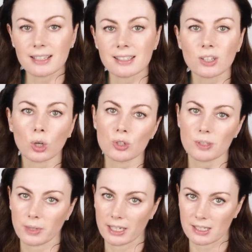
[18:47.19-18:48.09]
I did
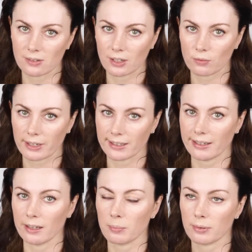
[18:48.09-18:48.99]
contemplate doing a red
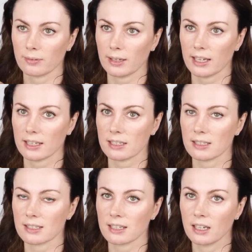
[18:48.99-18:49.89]
lip,
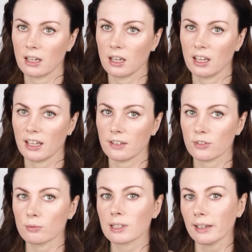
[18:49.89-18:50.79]
and
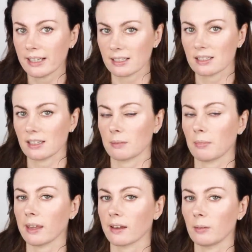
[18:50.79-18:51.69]
if you would like to see a
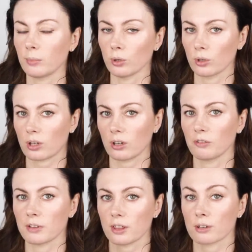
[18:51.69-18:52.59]
makeup look
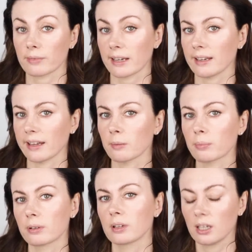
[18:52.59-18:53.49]
with a red
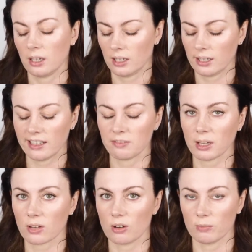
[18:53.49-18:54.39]
lip, leave
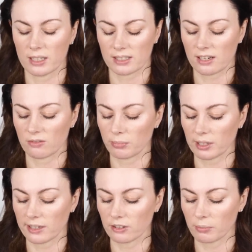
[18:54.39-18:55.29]
me a comment down
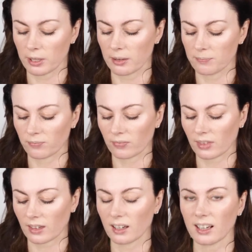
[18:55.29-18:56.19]
below, but
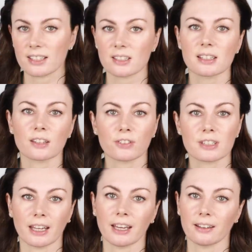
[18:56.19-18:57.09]
I just think for
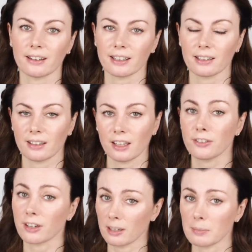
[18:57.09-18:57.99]
date night,
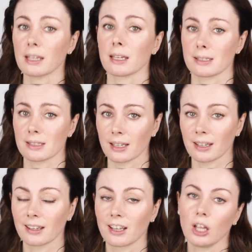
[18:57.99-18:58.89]
if you're gonna be kissing,
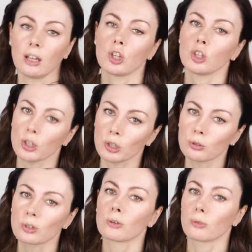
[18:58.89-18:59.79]

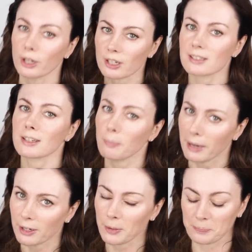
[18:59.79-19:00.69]
nude works
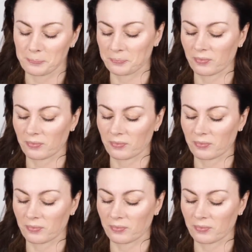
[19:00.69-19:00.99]
better.